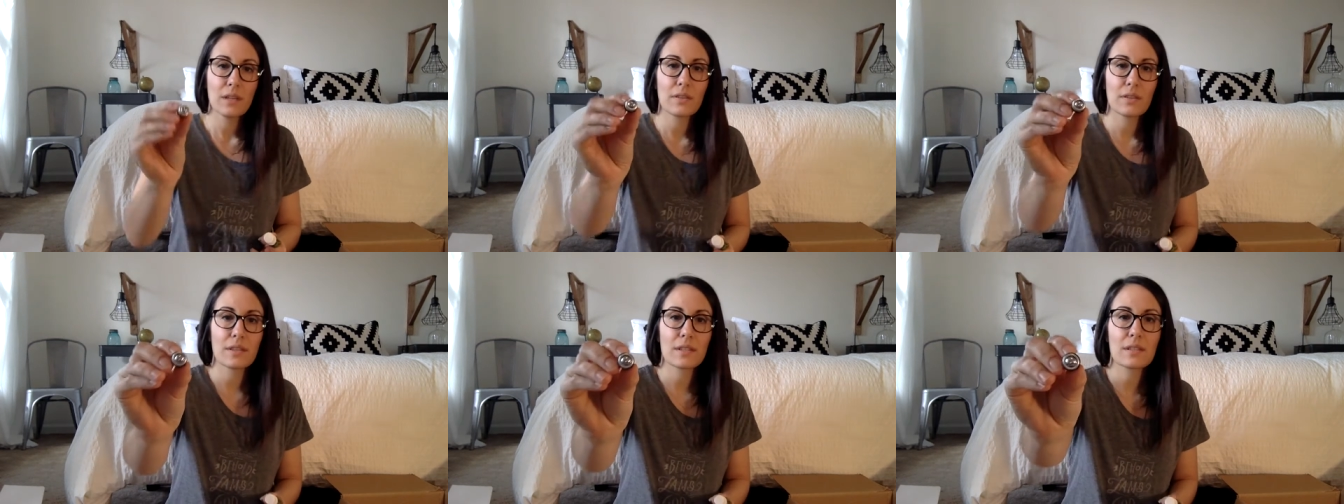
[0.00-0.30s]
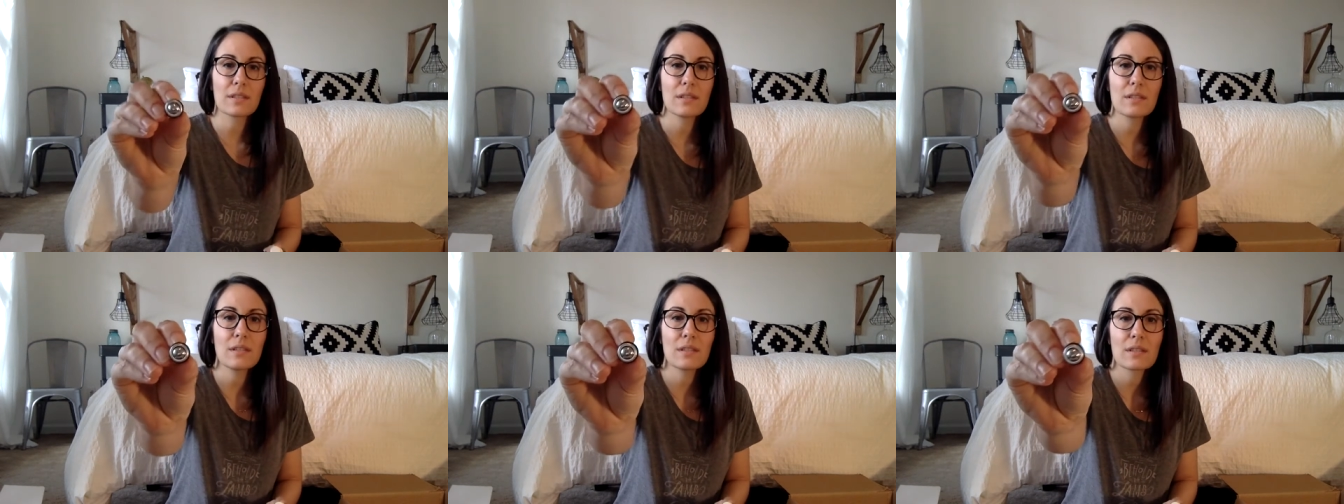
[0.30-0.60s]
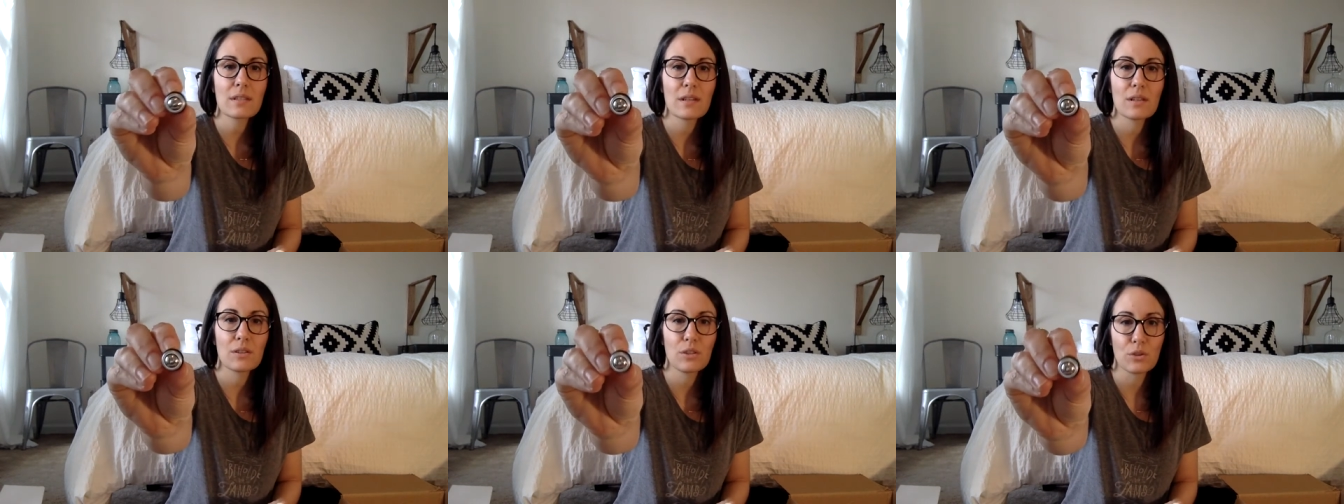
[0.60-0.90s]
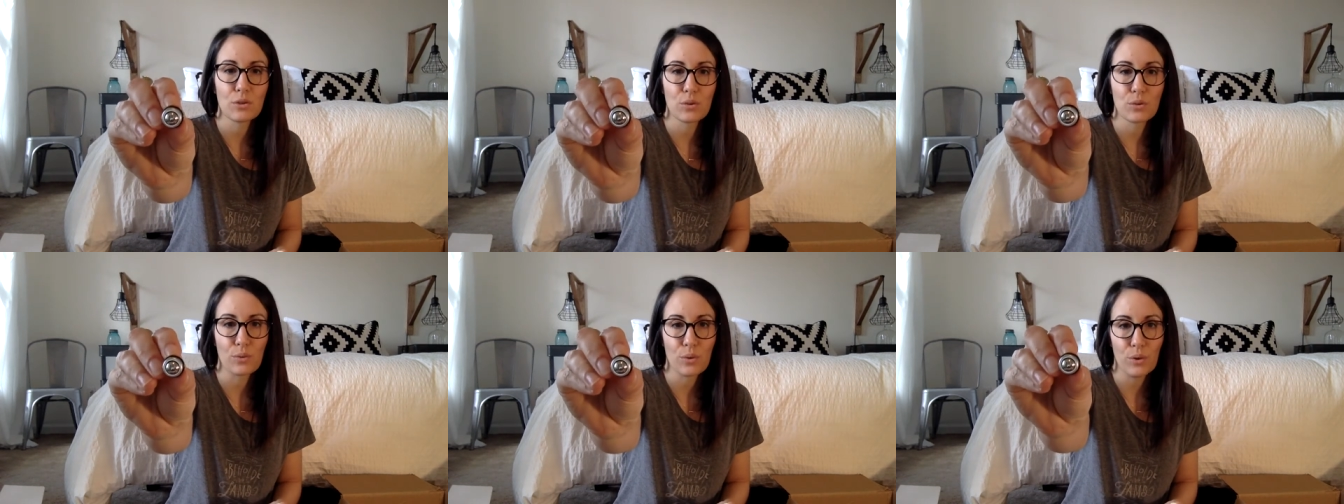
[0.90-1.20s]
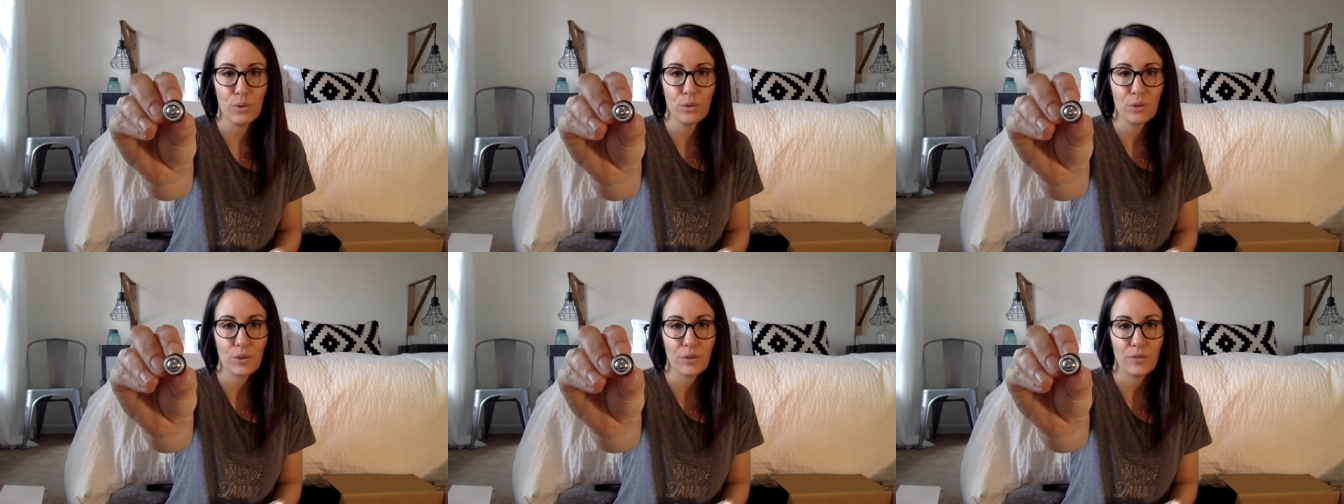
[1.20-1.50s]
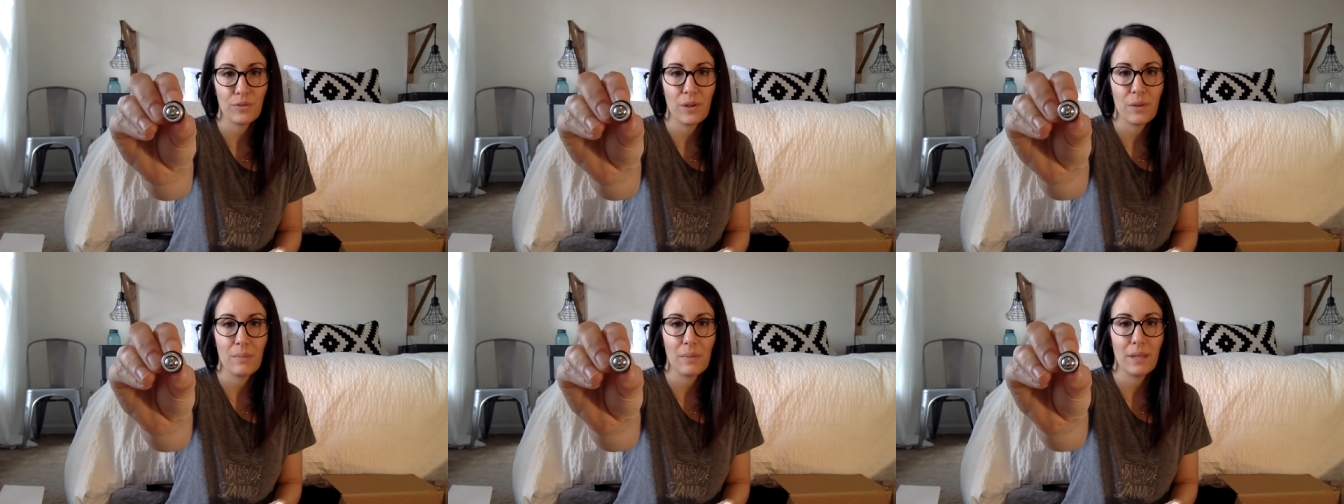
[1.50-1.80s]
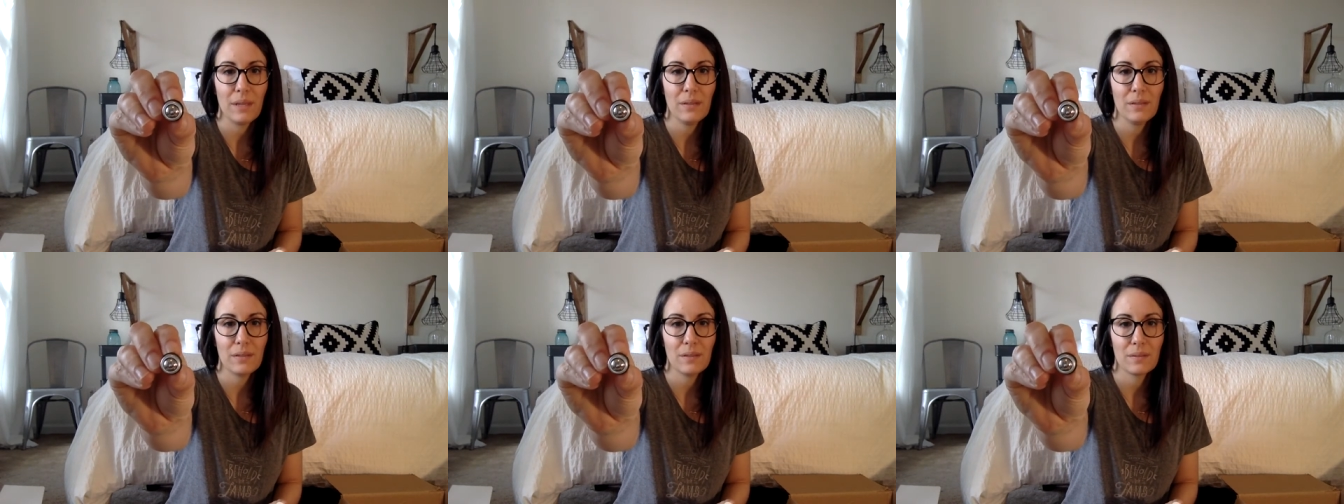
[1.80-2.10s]
this is a little roller
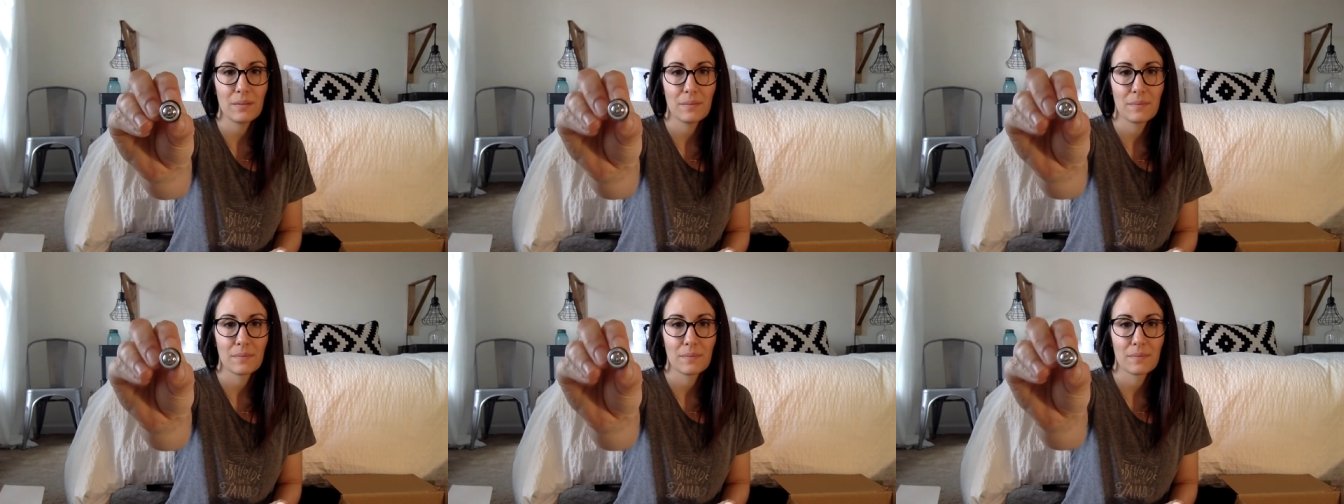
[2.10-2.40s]
fitment